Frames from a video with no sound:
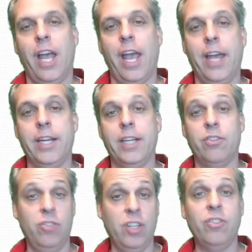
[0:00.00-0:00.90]
and
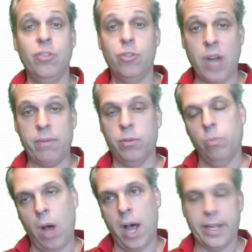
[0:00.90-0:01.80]
its distance
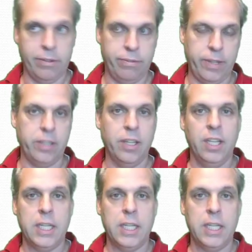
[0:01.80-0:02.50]
traveled, y in feet,